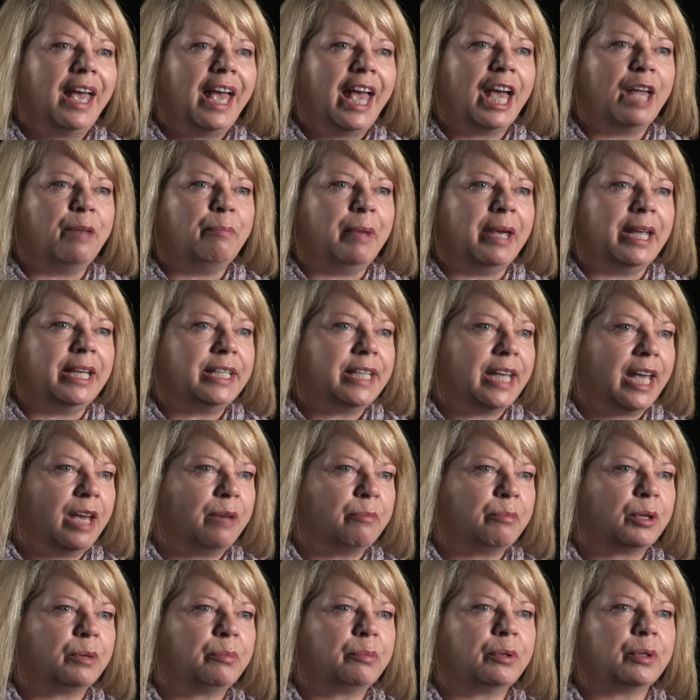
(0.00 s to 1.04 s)
and made
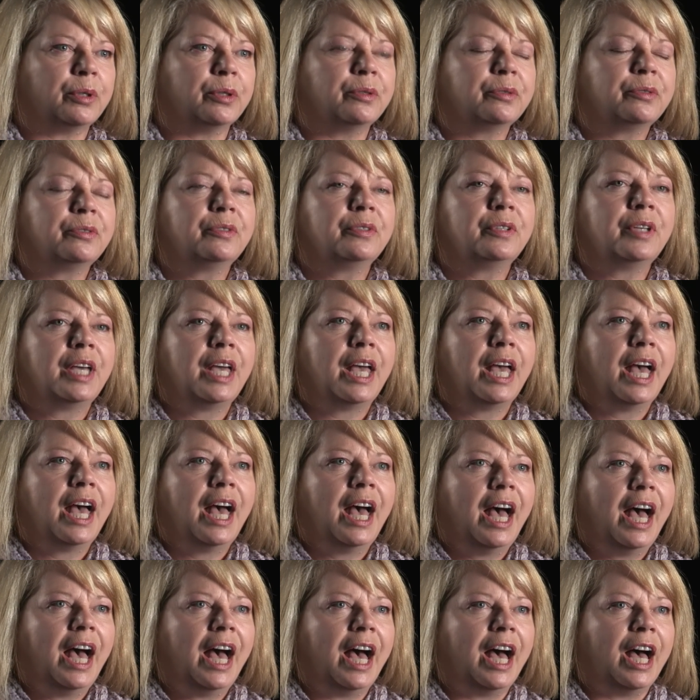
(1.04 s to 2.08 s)
tamper proof.
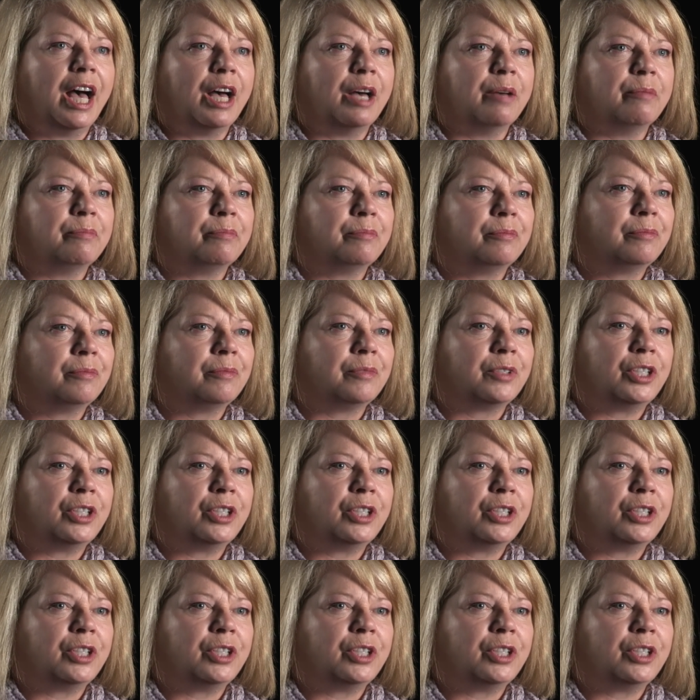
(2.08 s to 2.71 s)
Um,